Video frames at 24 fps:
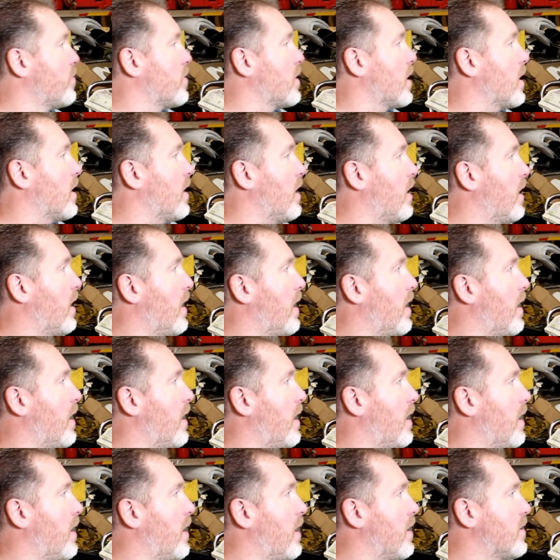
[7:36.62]

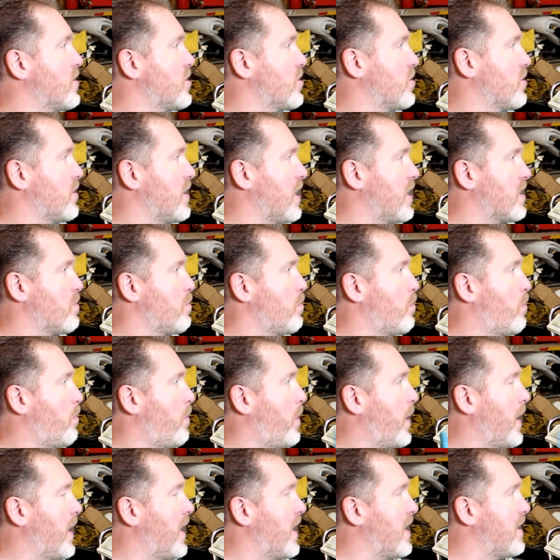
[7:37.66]
So that's
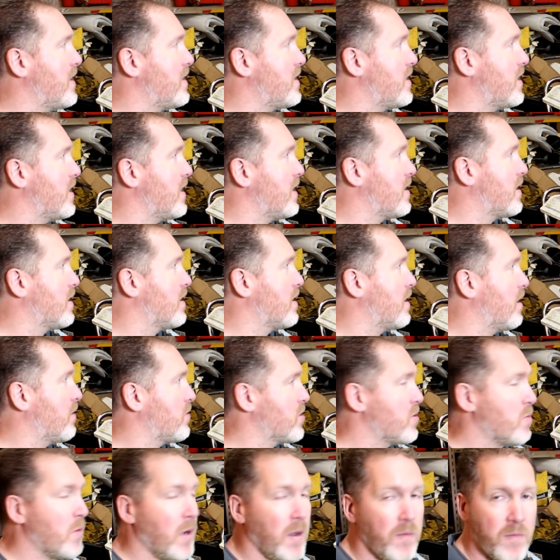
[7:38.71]
painted. I'm
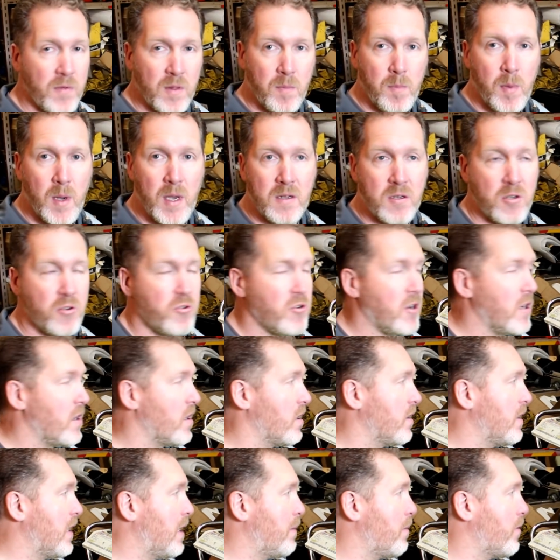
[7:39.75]
just waiting for the paint to dry
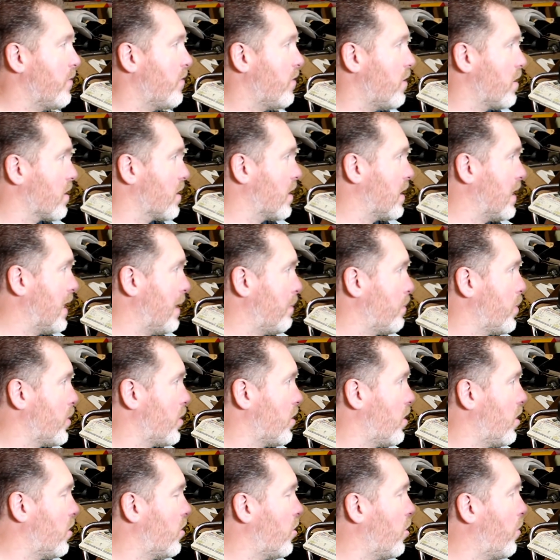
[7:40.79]
on that before I clamp it
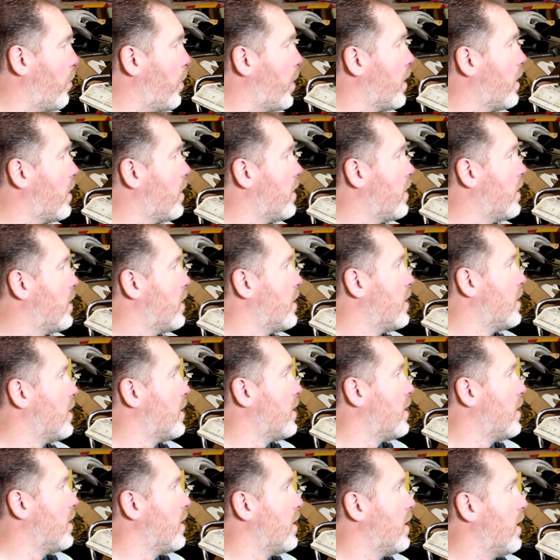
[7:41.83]
all up.
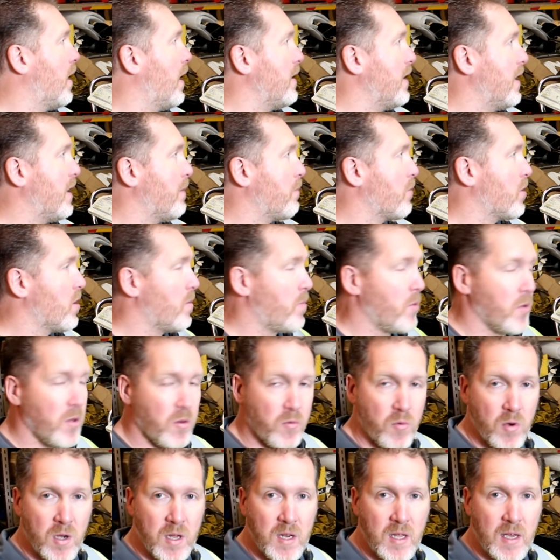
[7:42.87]
And then I'm going to put the
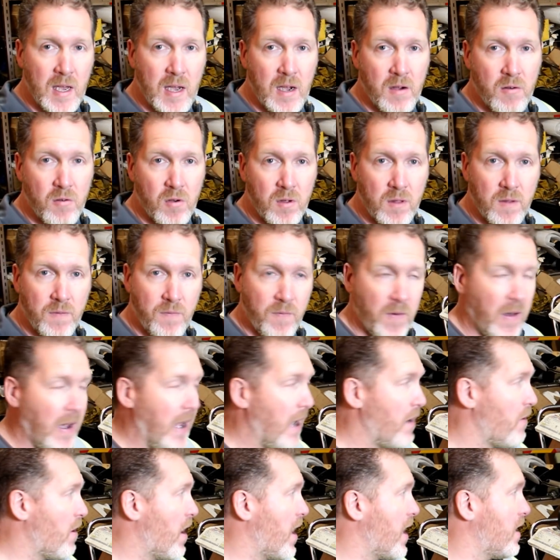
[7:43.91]
radiator on the
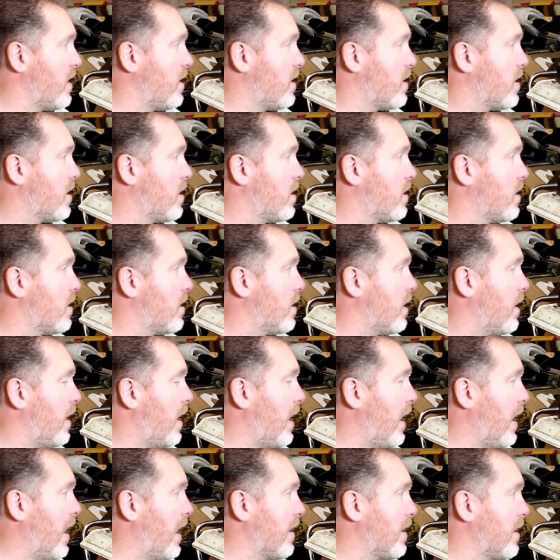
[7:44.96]
far end,
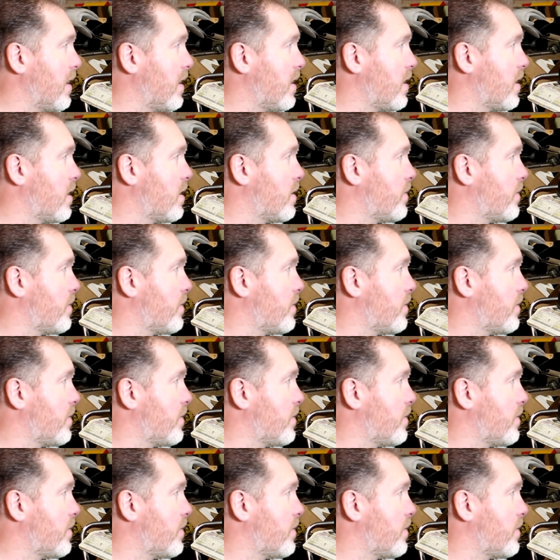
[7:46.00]
and